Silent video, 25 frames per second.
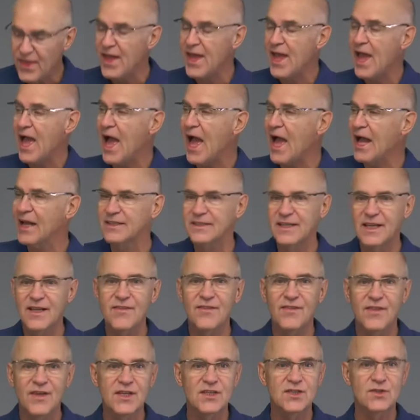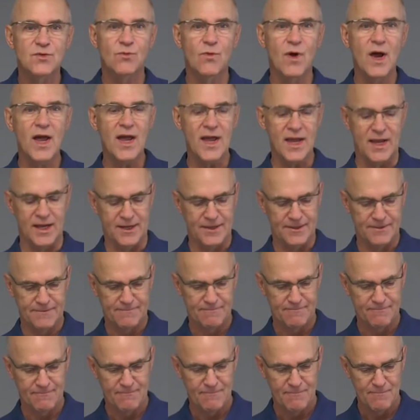they act in this way.
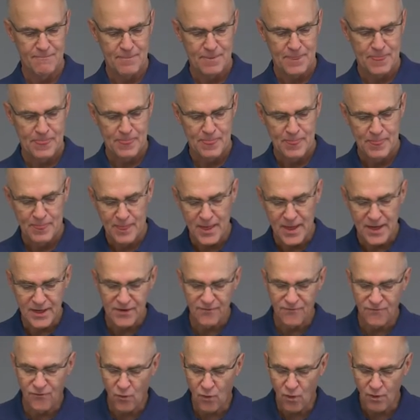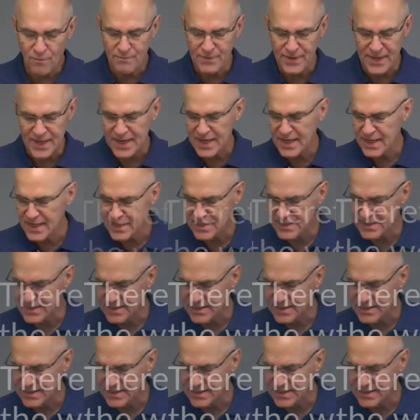Then in four B he